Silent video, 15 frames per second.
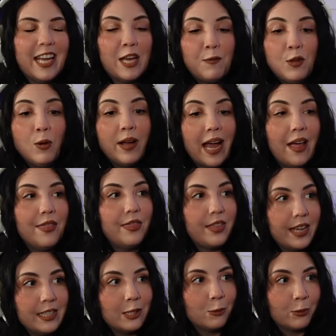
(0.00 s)
If you get
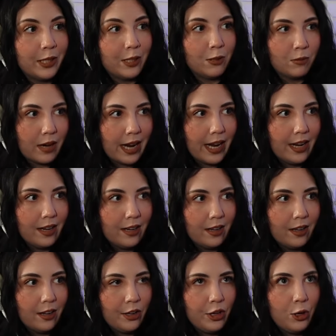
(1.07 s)
this riddle right,
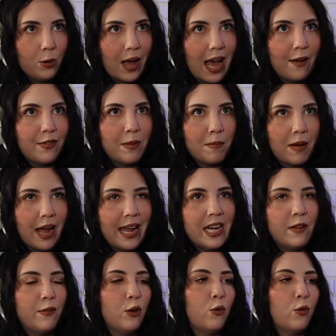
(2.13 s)
you have the mind of a